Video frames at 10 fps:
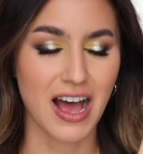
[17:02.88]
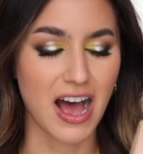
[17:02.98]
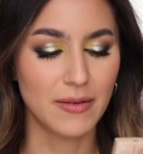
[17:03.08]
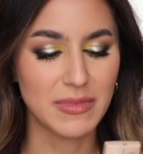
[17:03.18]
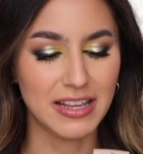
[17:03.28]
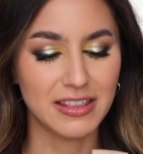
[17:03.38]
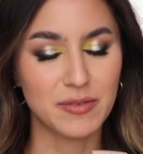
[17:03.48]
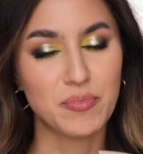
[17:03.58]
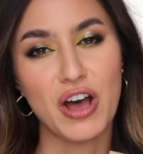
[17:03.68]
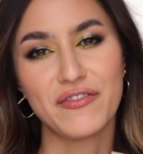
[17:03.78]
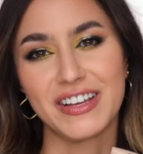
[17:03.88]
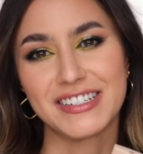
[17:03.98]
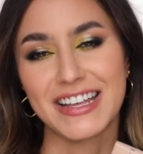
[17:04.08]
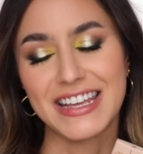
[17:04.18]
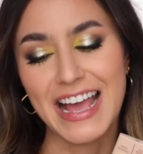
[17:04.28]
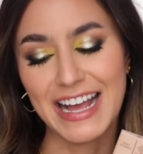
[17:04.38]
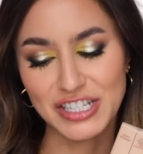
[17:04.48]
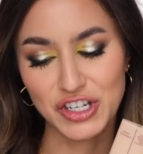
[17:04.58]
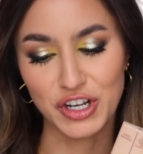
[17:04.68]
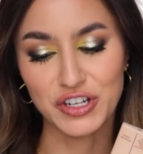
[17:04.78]
um, and the perfect, I think,
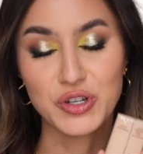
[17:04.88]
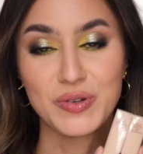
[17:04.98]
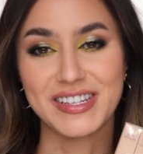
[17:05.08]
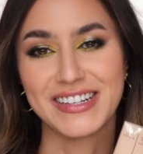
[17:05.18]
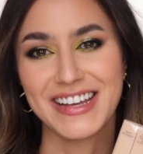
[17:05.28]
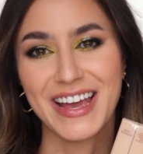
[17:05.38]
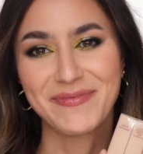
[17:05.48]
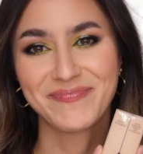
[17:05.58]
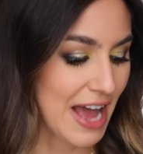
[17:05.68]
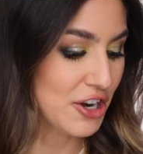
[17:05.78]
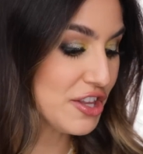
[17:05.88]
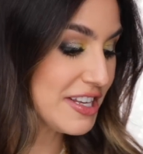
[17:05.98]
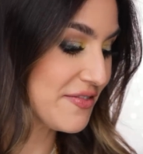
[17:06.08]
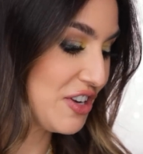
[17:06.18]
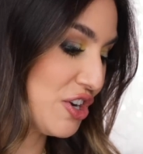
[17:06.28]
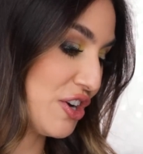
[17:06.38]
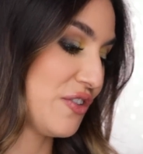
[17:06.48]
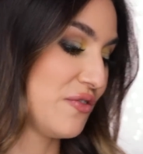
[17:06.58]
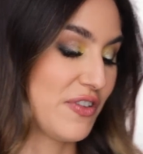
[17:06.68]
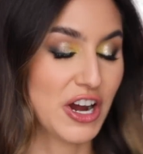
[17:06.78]
antidote to a sick day. I know this
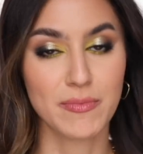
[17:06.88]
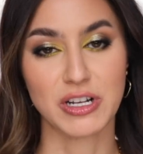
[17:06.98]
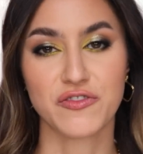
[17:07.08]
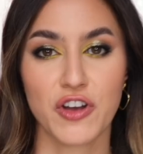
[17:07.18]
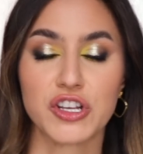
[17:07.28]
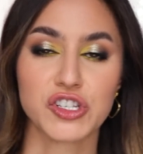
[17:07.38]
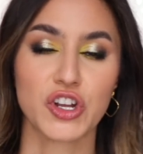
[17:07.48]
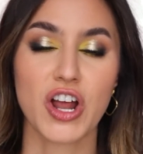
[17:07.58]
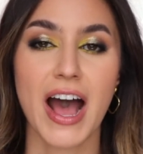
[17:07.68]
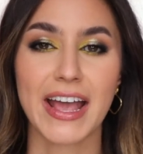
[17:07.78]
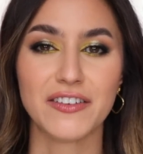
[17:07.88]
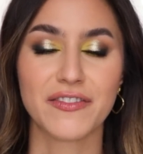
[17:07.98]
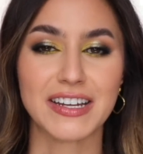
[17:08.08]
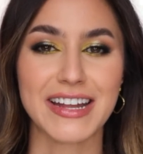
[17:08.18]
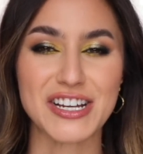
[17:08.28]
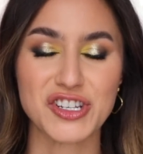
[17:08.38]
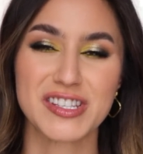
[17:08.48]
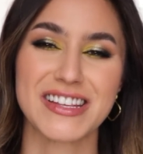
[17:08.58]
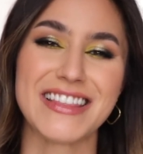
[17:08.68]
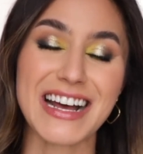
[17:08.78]
video very much focused on high-end
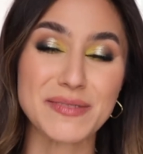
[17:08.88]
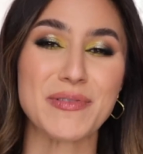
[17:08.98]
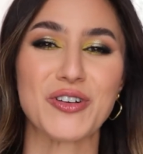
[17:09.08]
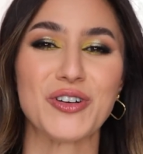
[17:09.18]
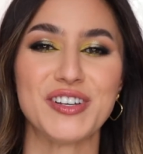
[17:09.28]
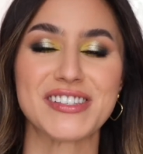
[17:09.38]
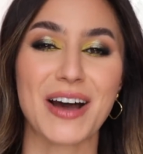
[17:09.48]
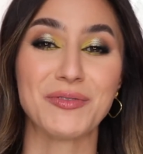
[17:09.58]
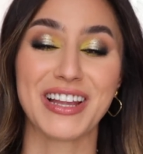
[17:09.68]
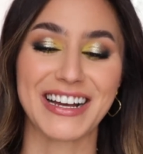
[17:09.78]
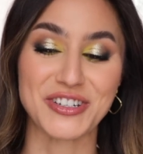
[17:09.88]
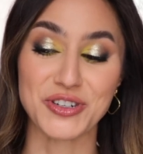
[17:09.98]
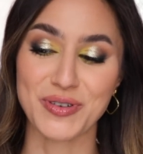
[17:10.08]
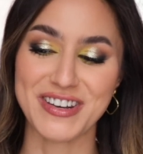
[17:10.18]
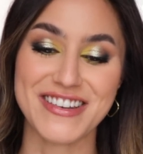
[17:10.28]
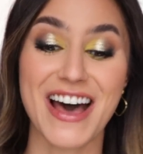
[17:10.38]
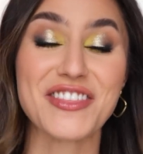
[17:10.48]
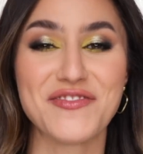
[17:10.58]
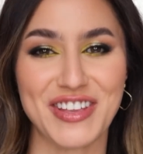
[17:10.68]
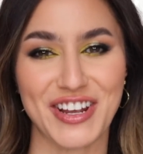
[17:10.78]
foundations and that's because I would like to do
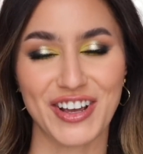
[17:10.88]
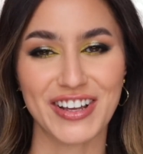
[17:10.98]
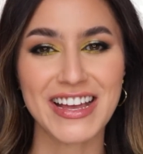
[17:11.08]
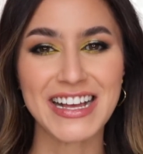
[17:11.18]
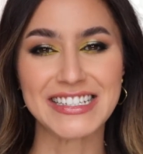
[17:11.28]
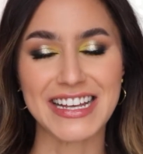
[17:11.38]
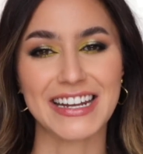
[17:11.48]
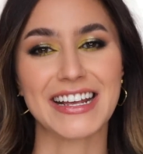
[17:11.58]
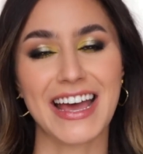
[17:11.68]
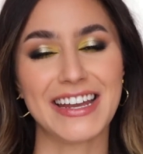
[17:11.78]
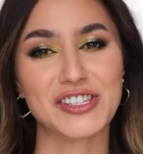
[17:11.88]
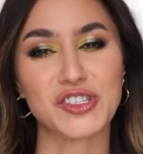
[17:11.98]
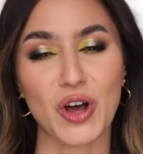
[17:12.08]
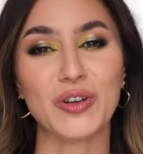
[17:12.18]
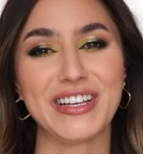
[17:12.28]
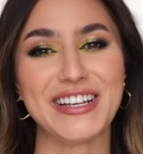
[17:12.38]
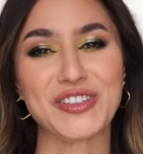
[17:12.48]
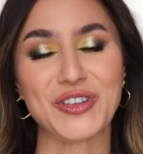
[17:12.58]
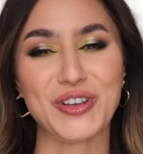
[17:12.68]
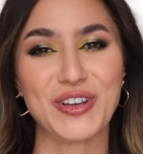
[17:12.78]
another video dedicated solely
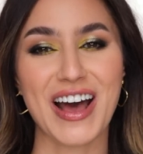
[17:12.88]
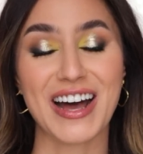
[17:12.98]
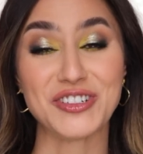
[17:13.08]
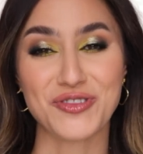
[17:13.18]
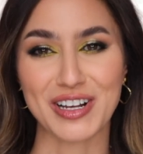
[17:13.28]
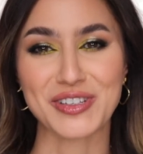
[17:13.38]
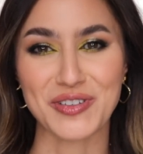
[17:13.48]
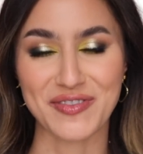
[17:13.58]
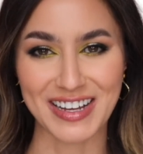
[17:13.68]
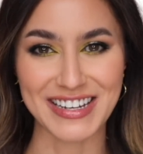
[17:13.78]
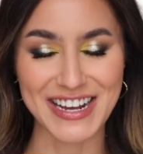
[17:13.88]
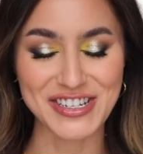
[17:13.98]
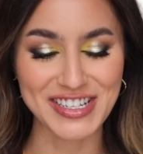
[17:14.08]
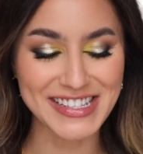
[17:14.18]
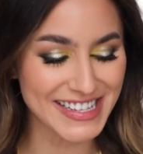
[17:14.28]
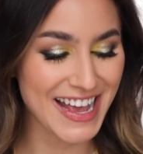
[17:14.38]
to uh, drugstore foundations.